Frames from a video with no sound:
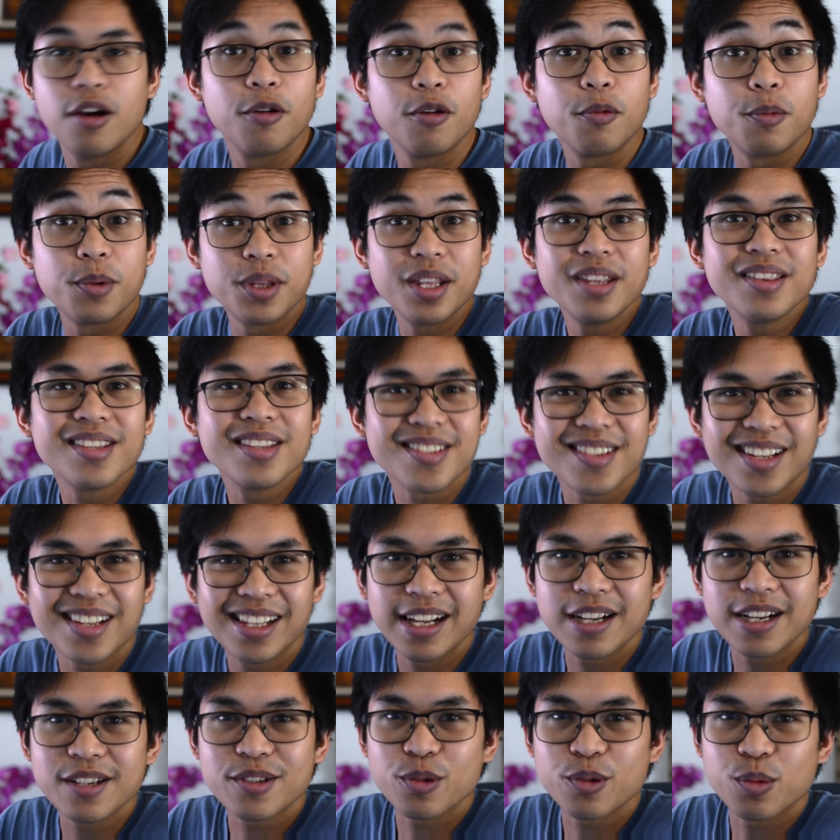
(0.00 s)
Within this
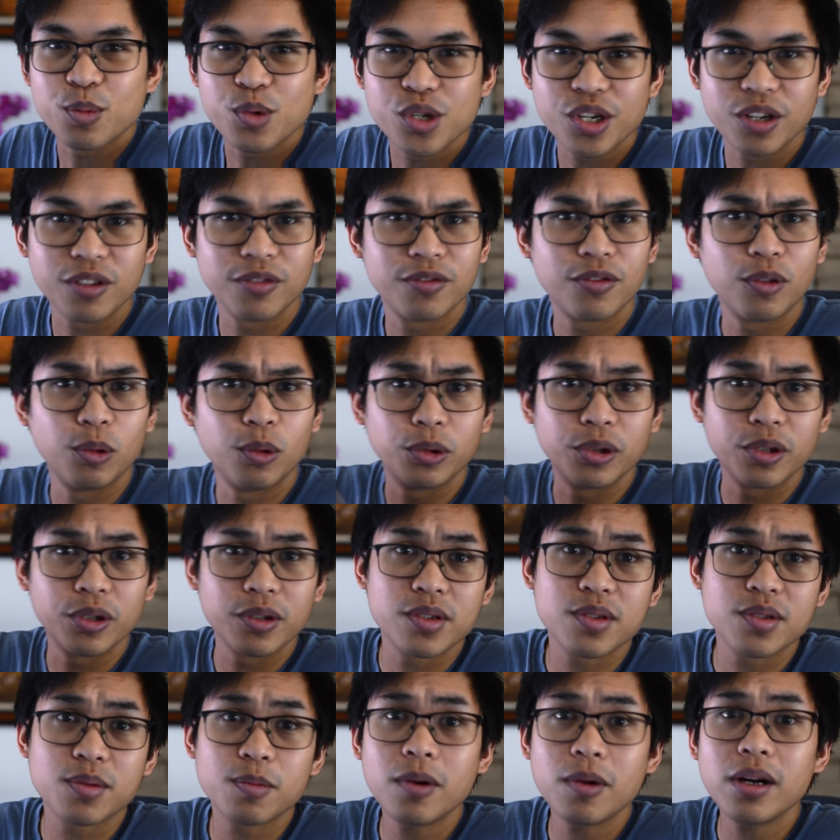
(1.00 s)
classroom shared folder
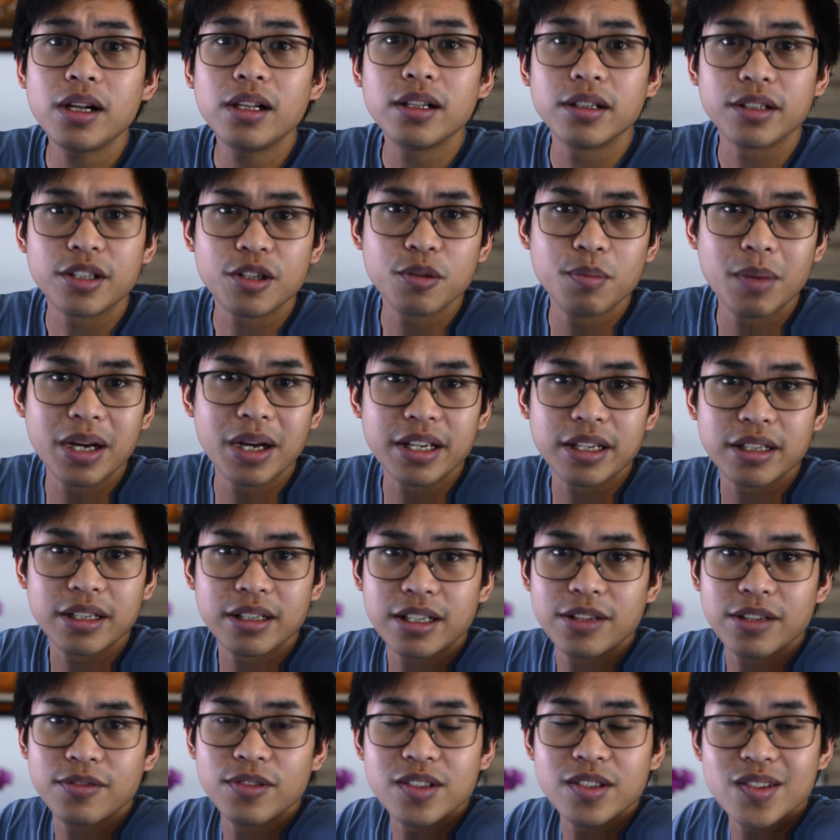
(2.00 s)
as well, you might
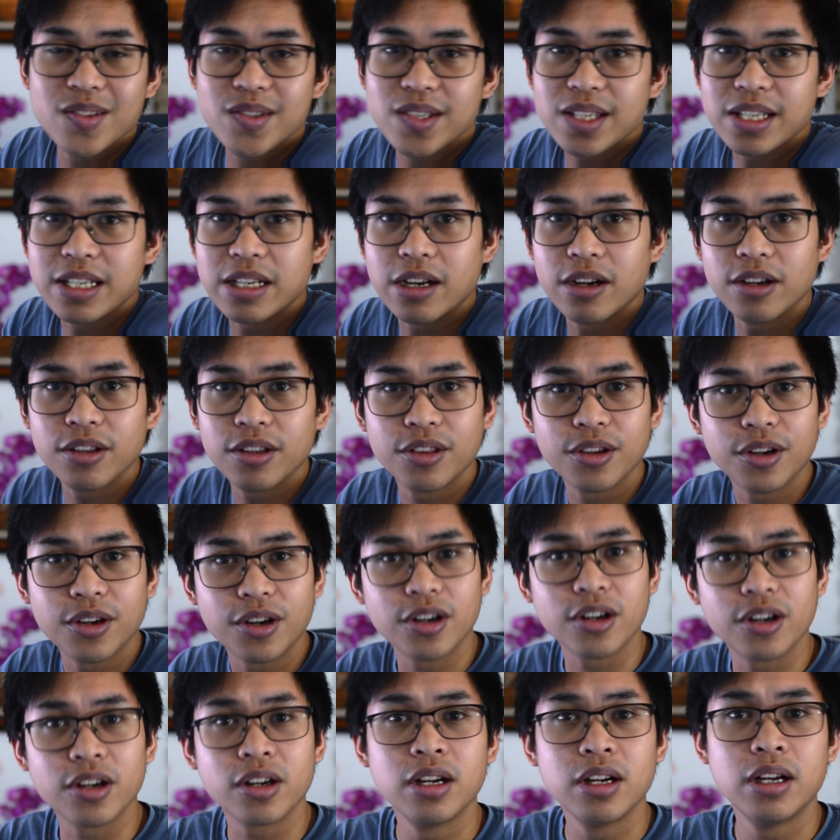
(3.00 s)
even see
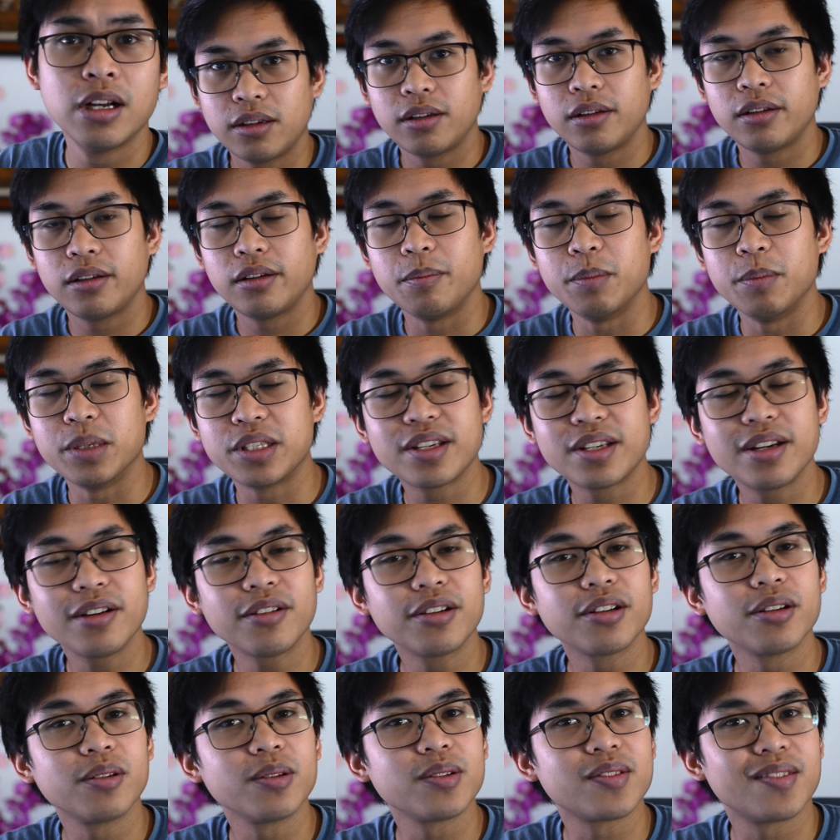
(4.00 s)
other
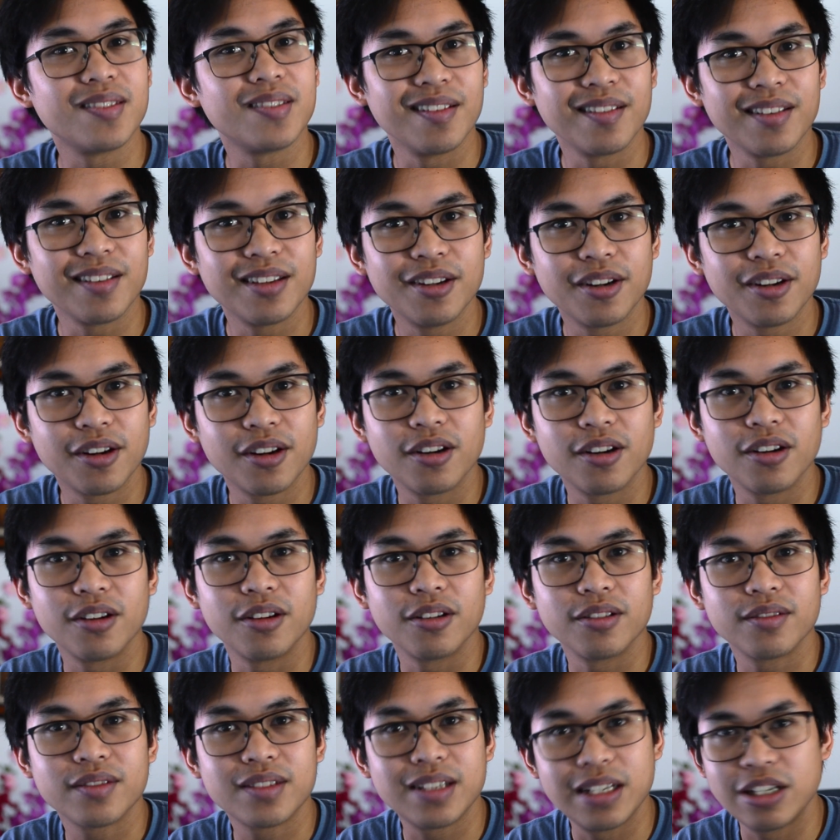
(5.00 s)
materials that
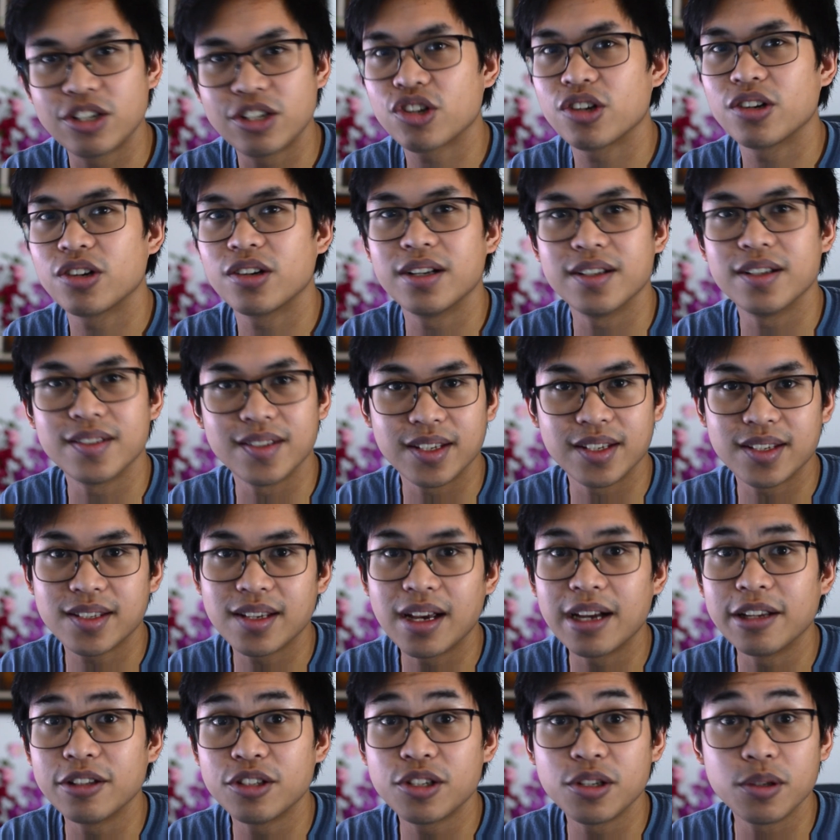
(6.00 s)
your teacher has
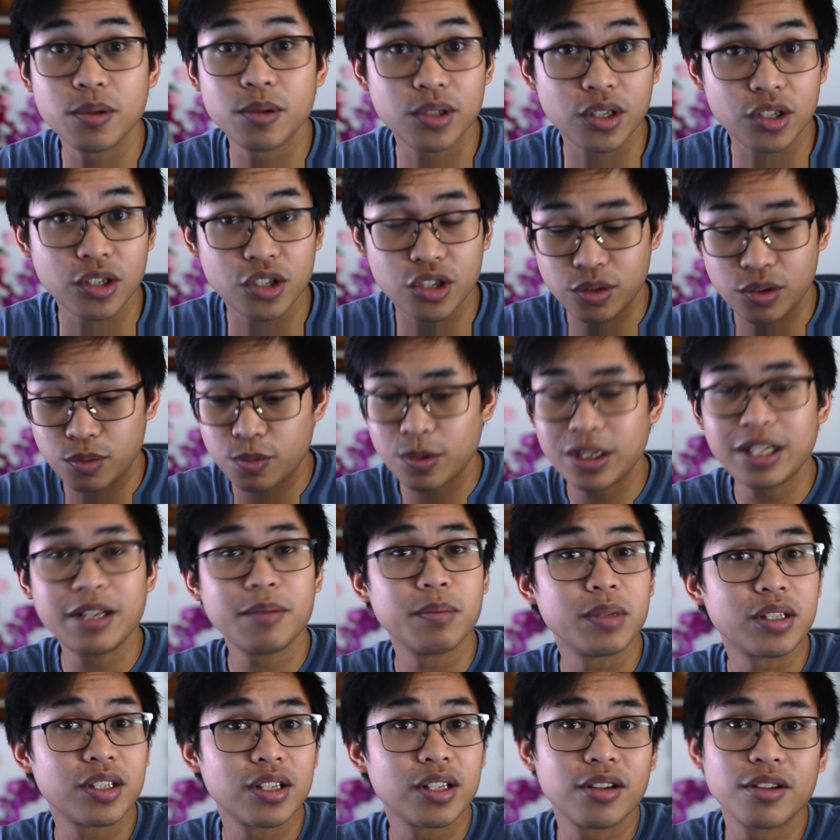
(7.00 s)
assigned to you, such as
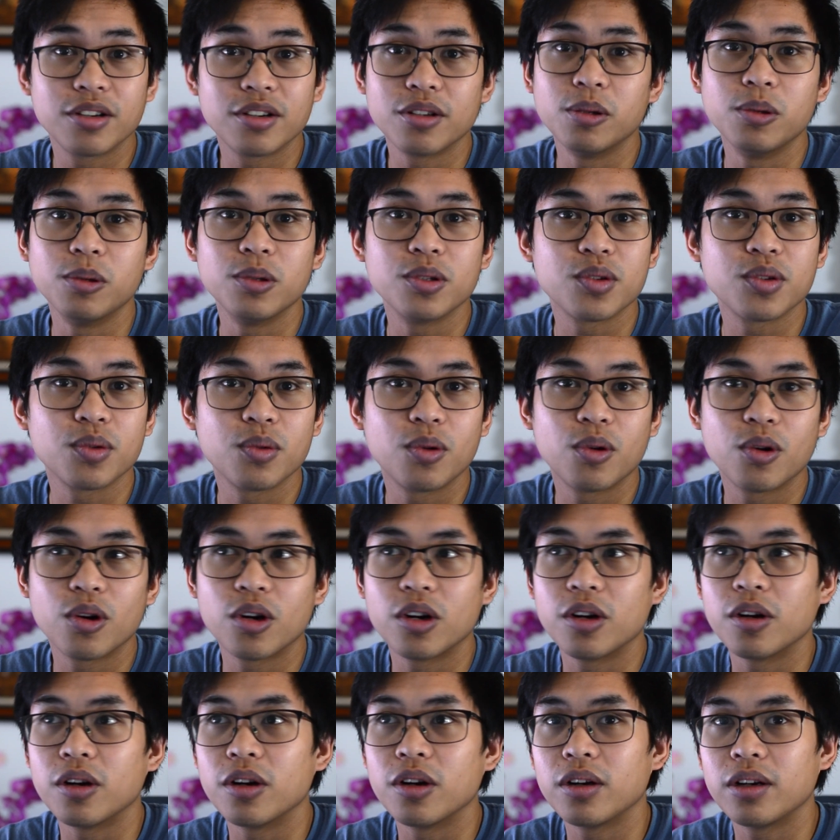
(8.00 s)
reading materials
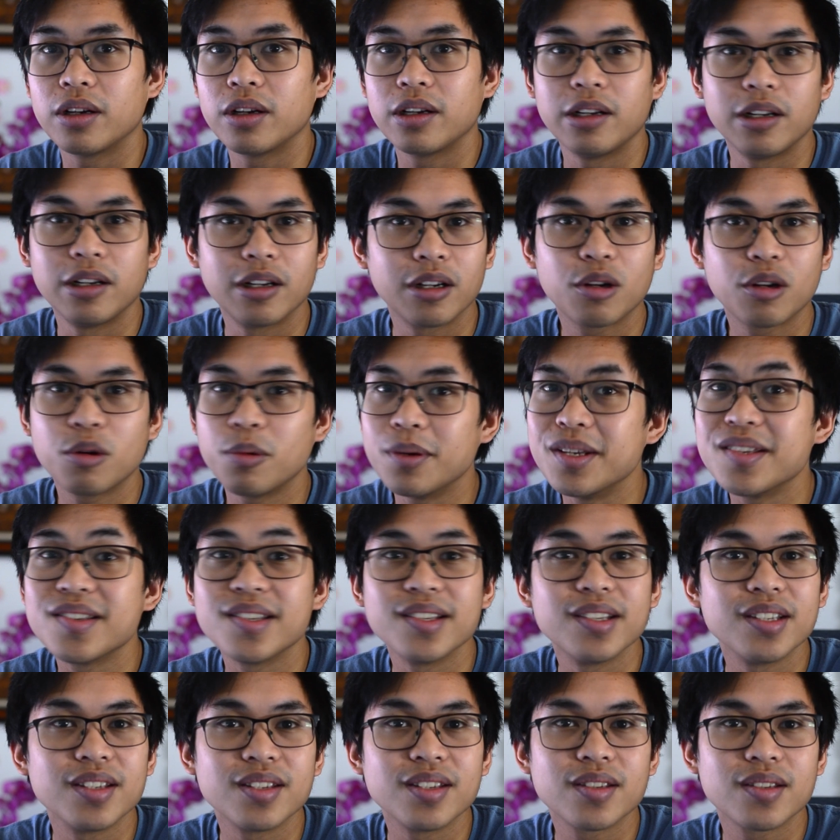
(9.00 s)
or
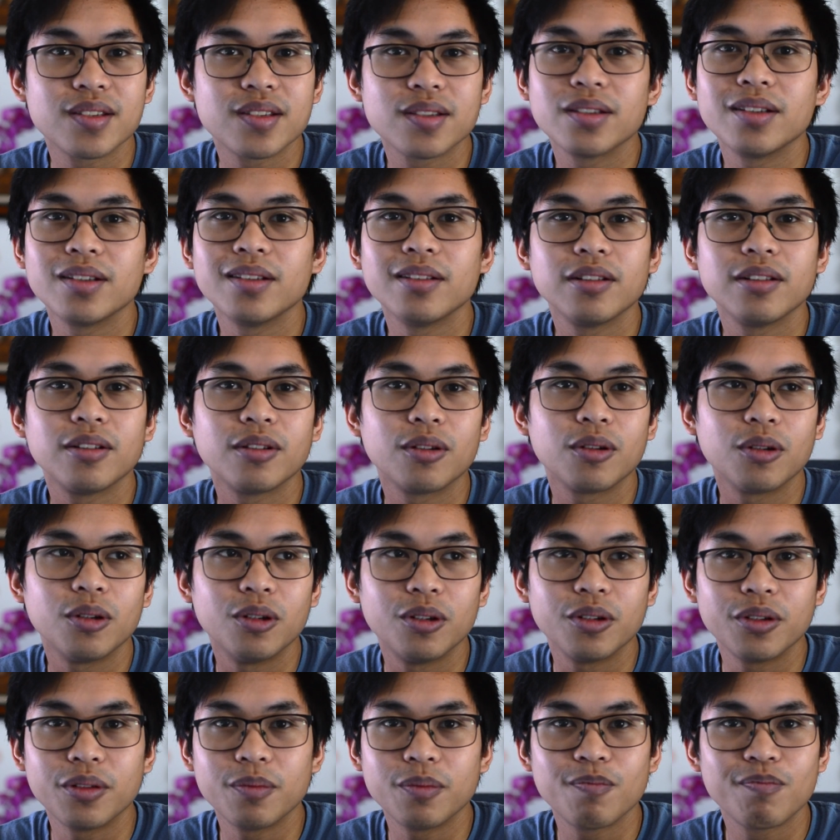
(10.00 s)
quizzes or
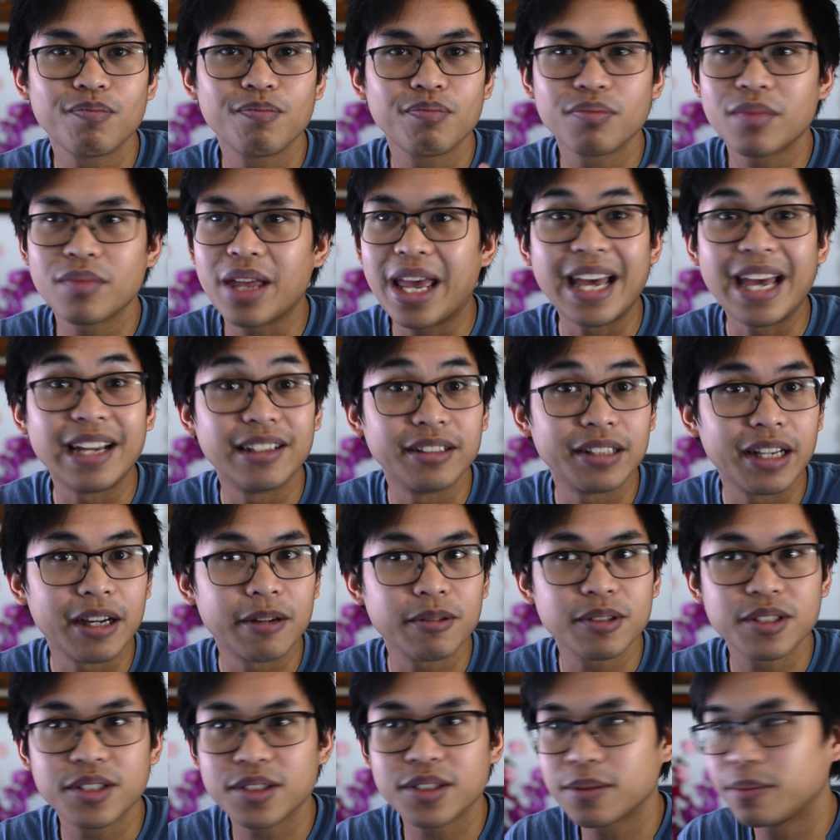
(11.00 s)

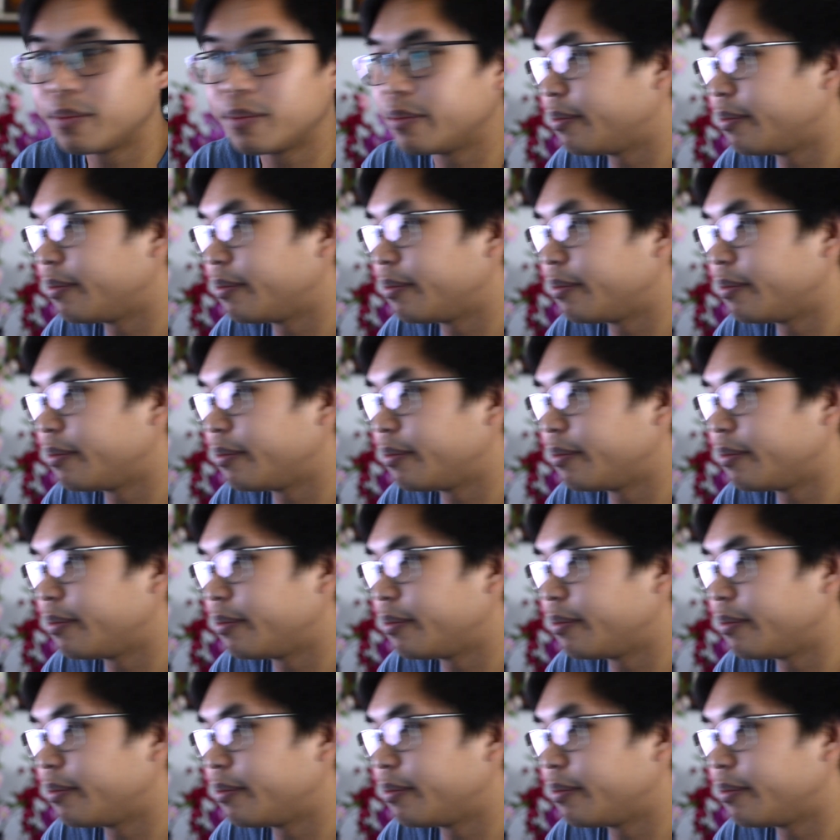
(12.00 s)
handouts.